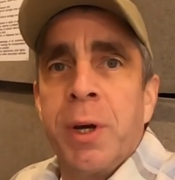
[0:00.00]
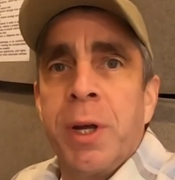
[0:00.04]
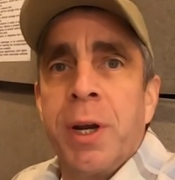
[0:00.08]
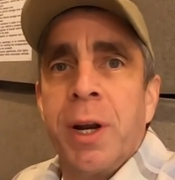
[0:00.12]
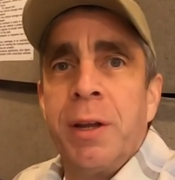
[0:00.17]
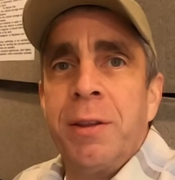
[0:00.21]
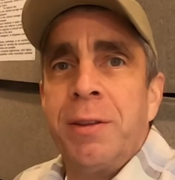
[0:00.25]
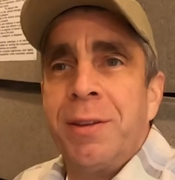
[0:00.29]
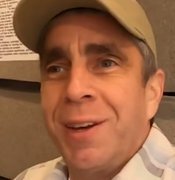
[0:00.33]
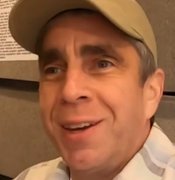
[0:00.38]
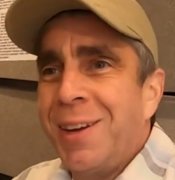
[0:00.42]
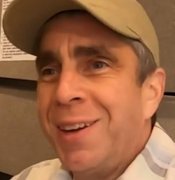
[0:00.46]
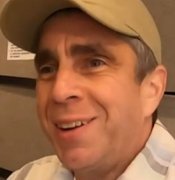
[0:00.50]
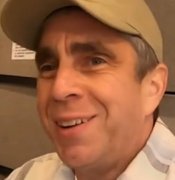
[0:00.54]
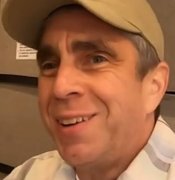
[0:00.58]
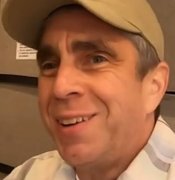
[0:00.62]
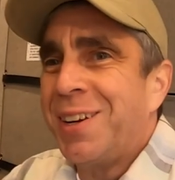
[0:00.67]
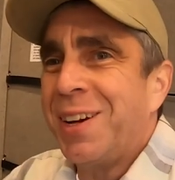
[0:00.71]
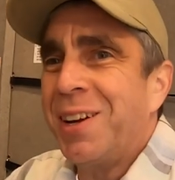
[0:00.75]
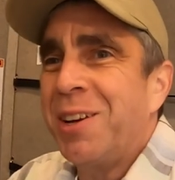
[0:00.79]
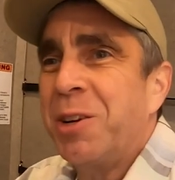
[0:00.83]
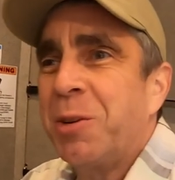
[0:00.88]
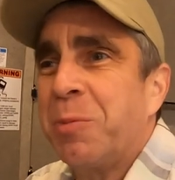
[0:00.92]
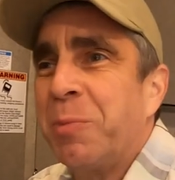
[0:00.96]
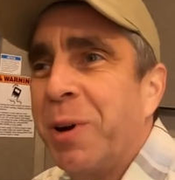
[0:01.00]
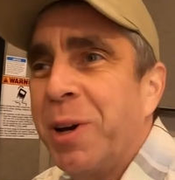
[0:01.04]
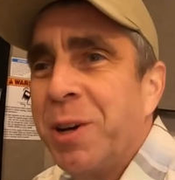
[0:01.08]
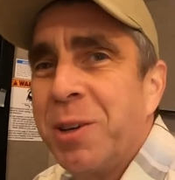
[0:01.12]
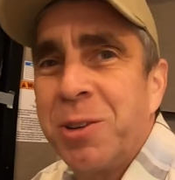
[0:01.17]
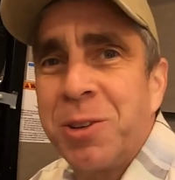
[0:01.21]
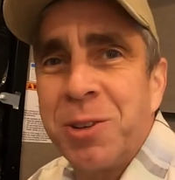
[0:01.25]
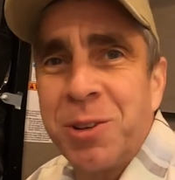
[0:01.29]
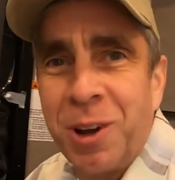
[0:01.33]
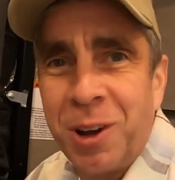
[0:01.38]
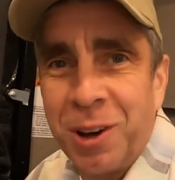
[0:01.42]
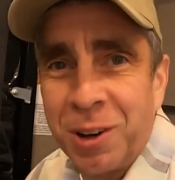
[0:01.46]
but I did change
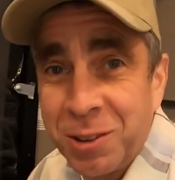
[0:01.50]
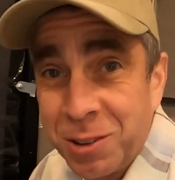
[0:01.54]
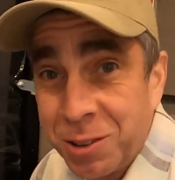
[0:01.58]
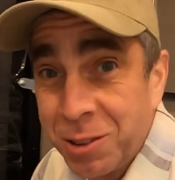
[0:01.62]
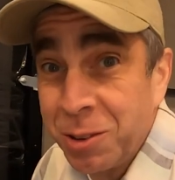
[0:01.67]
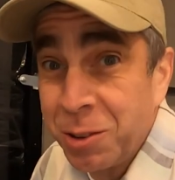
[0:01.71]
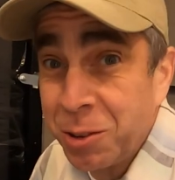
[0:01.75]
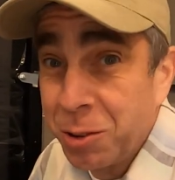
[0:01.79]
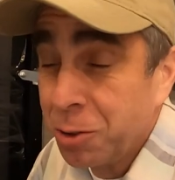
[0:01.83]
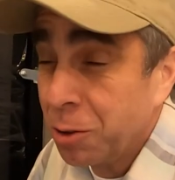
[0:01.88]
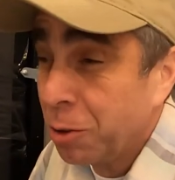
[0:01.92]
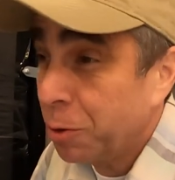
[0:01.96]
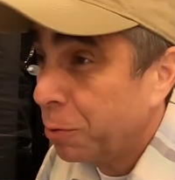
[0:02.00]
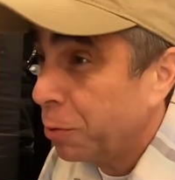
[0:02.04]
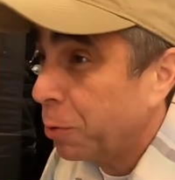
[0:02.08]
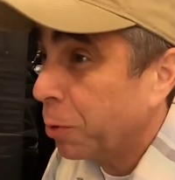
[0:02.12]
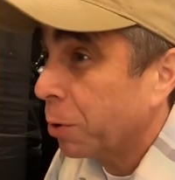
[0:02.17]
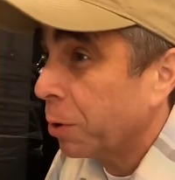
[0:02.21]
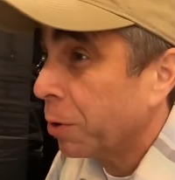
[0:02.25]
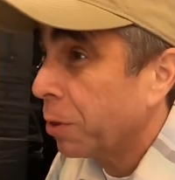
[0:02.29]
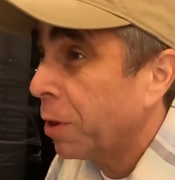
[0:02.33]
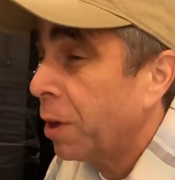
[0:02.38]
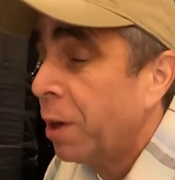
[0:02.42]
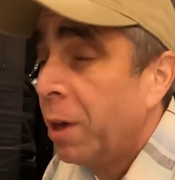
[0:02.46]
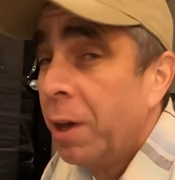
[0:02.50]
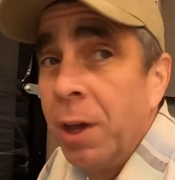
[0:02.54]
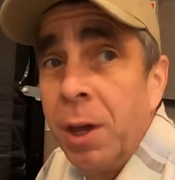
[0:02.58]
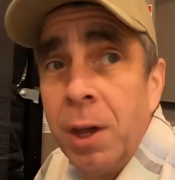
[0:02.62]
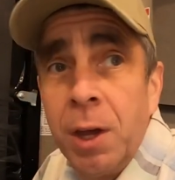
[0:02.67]
my socks and so forth.